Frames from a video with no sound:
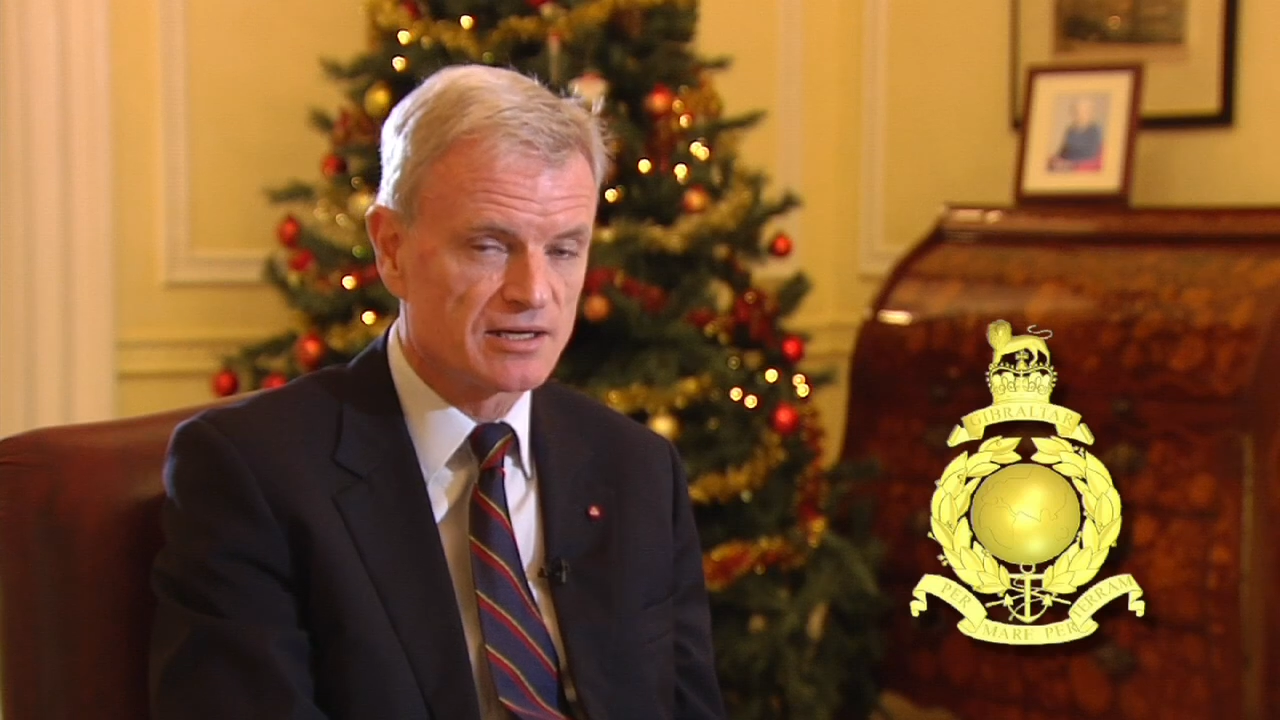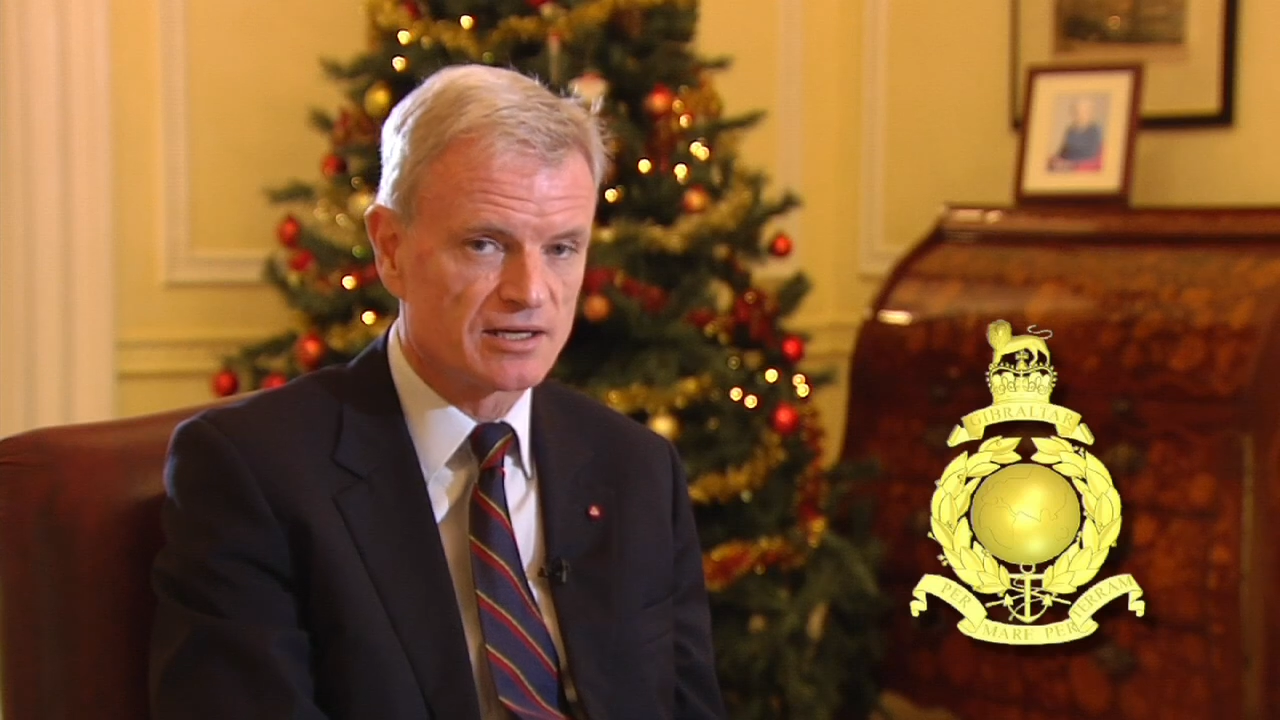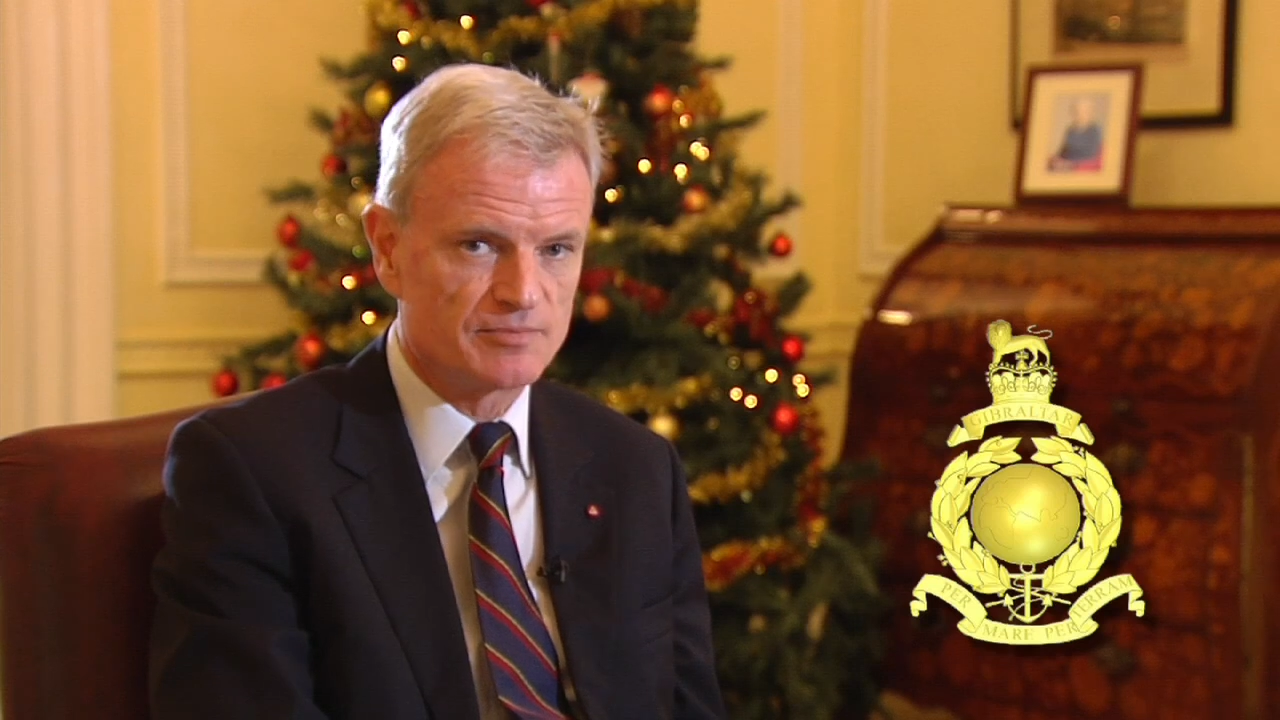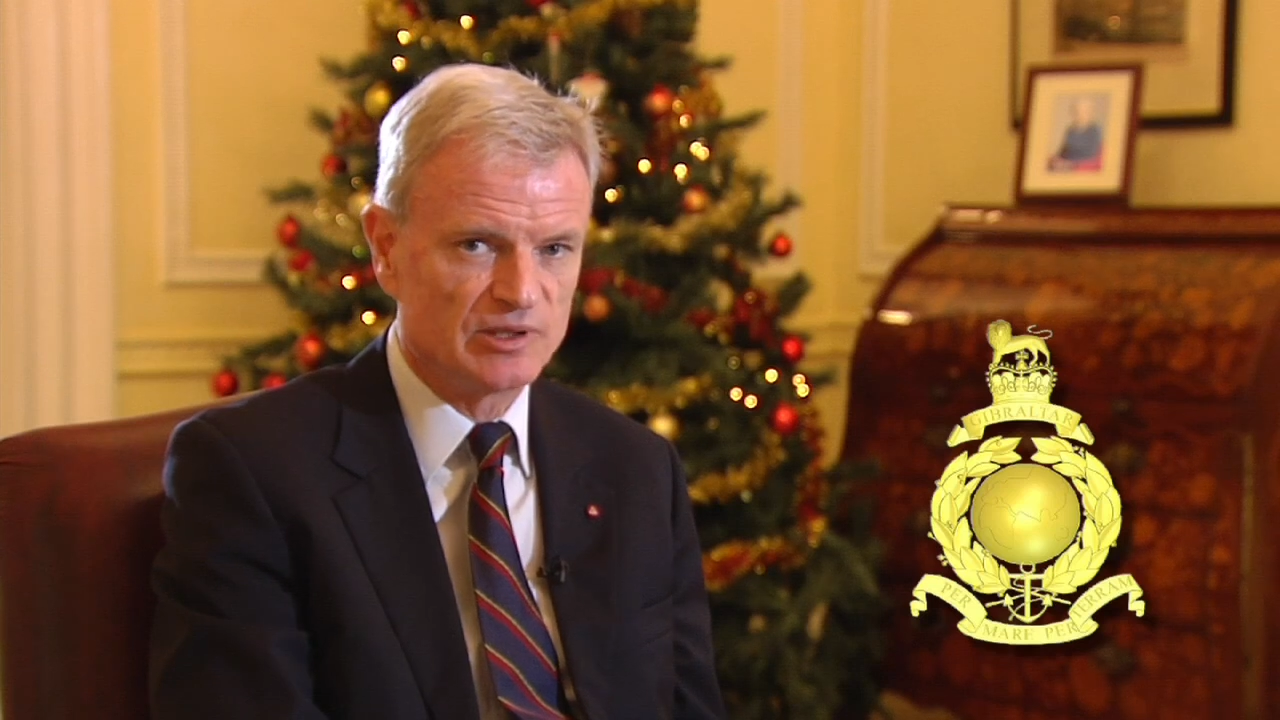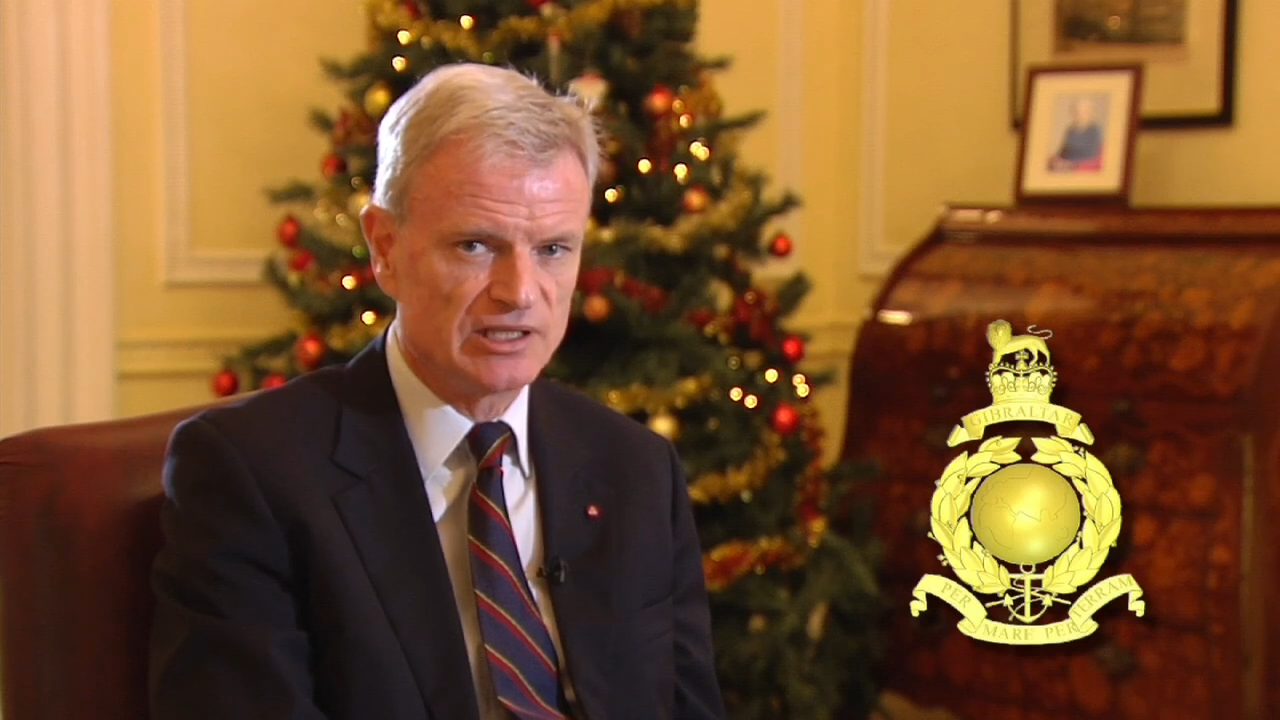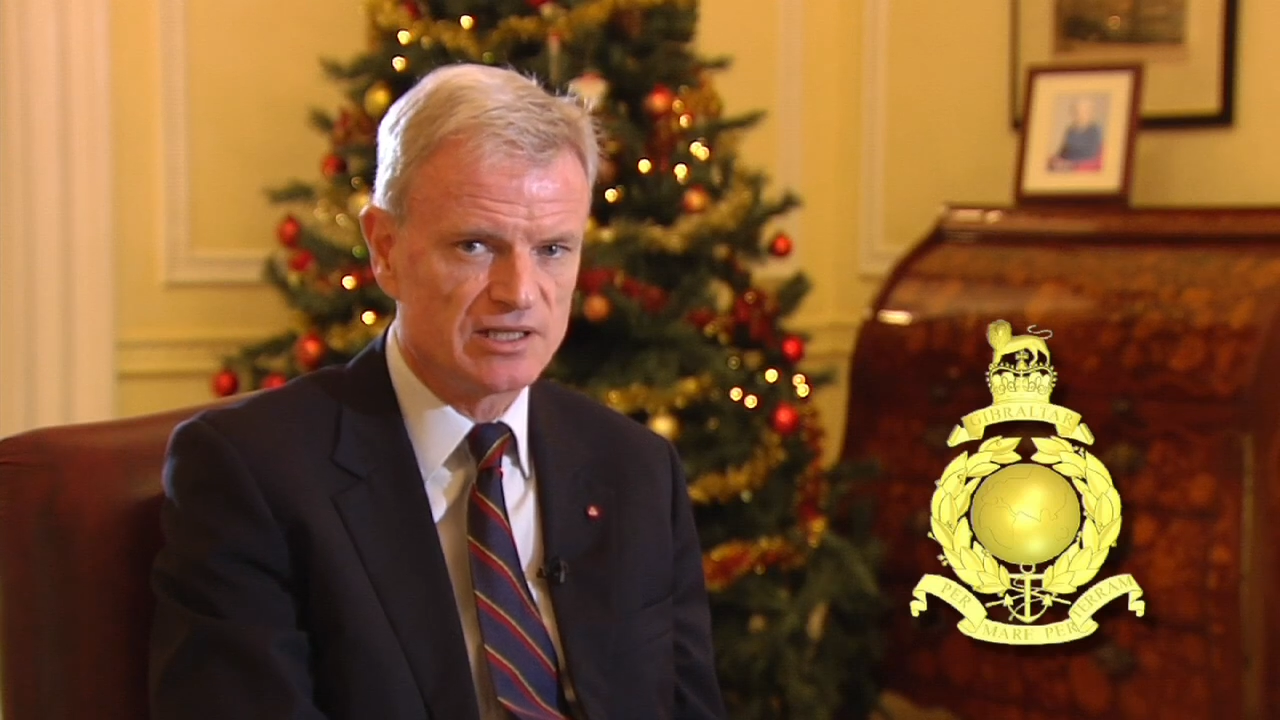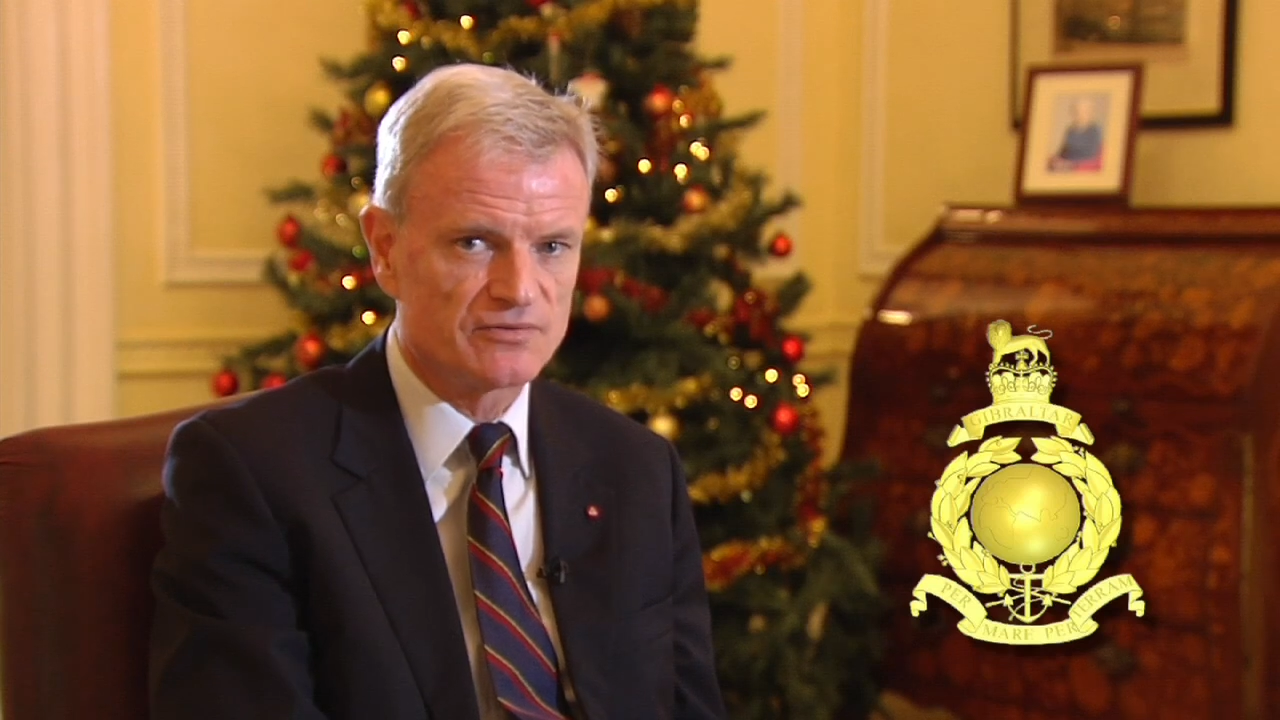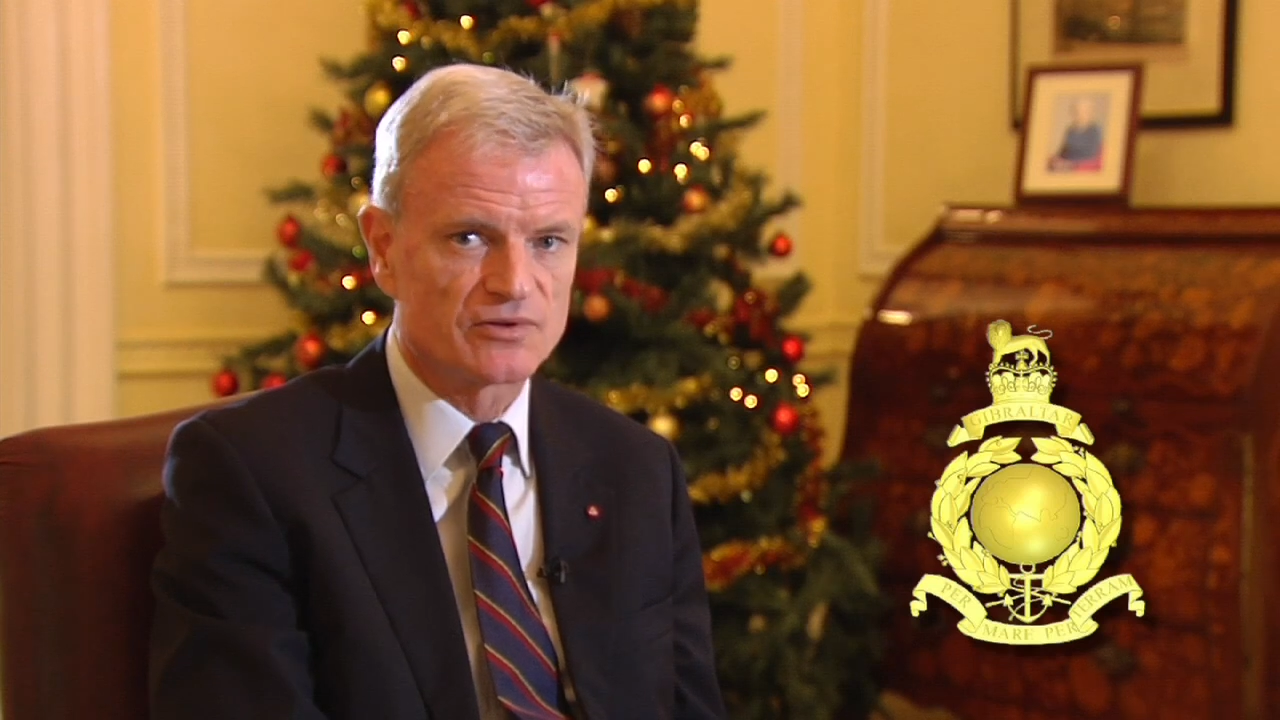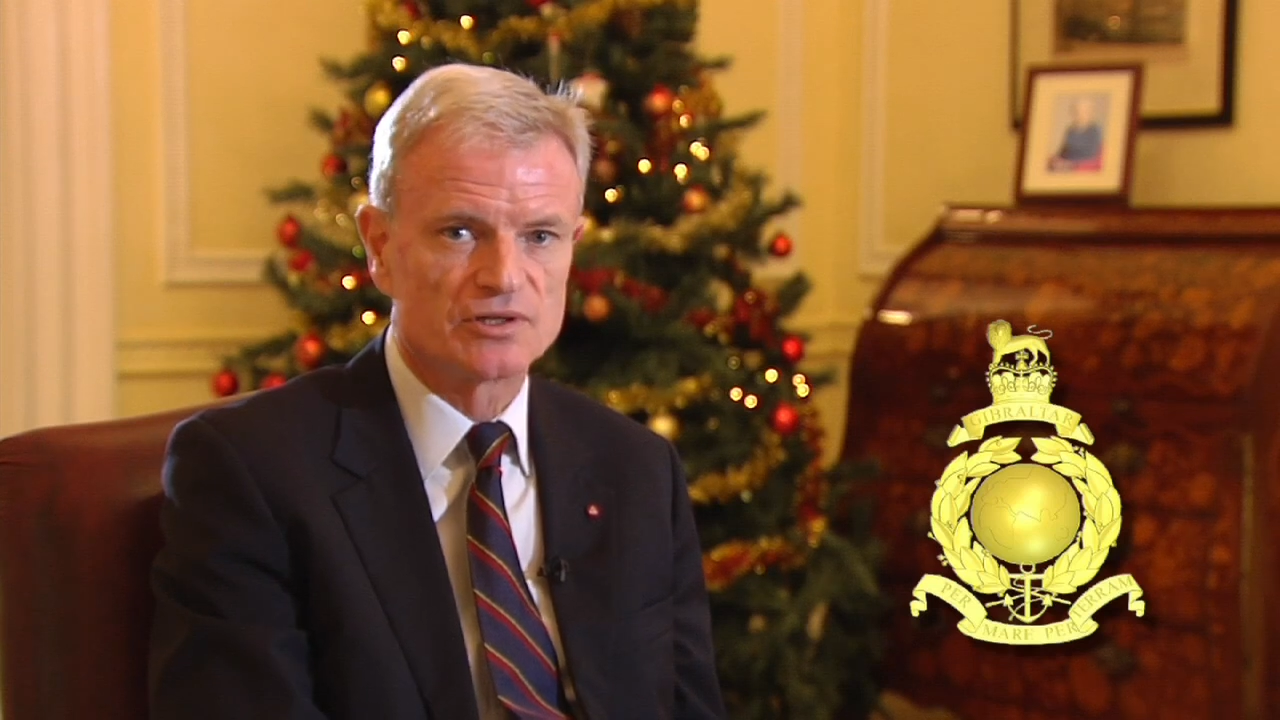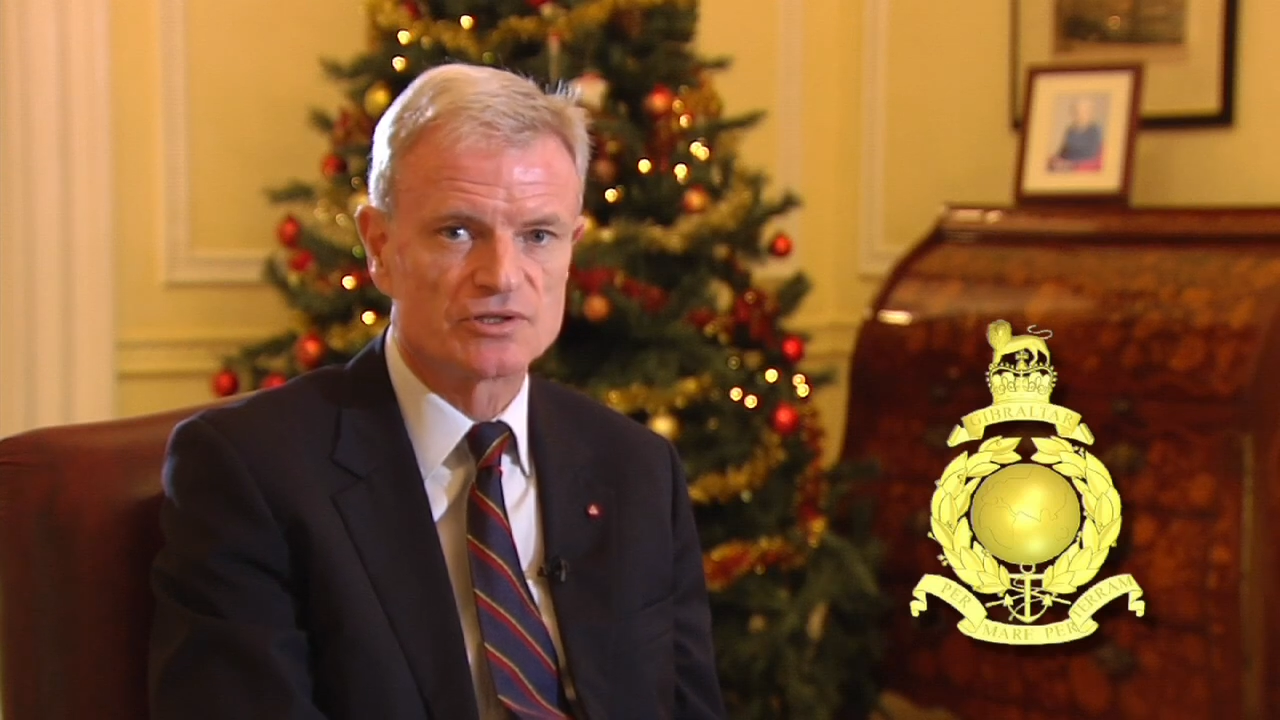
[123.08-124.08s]
and I
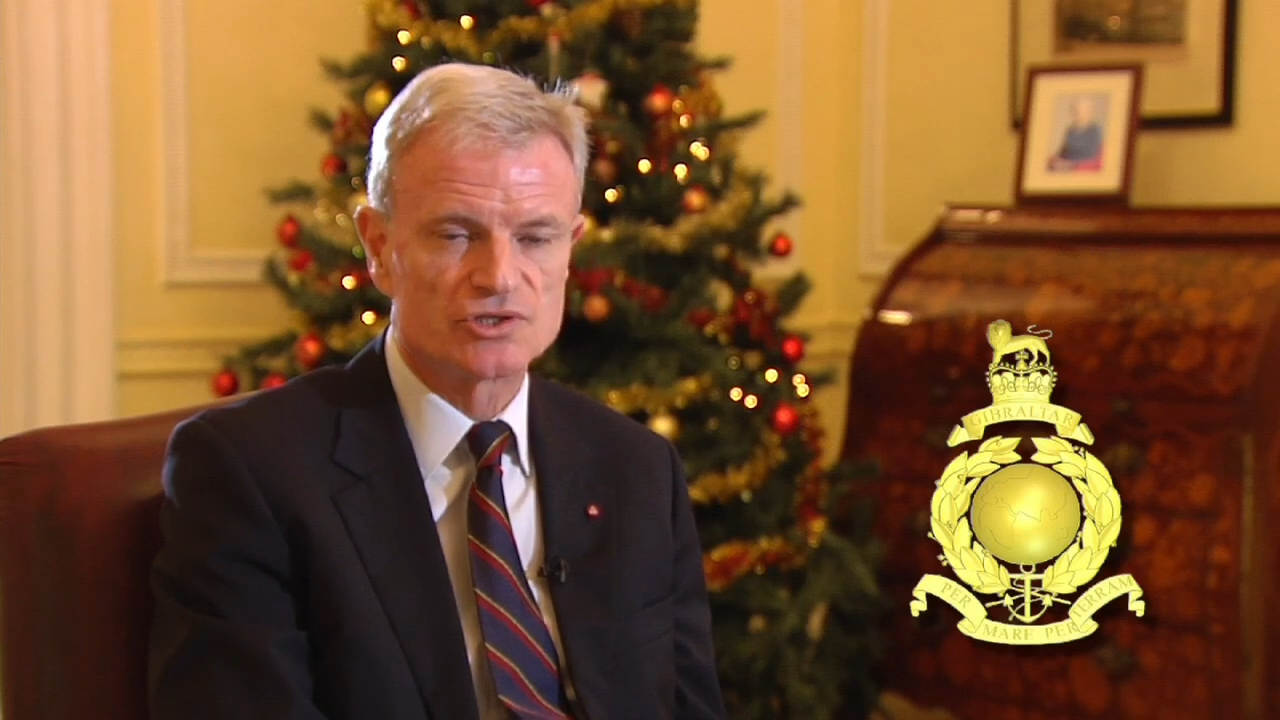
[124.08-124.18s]
believe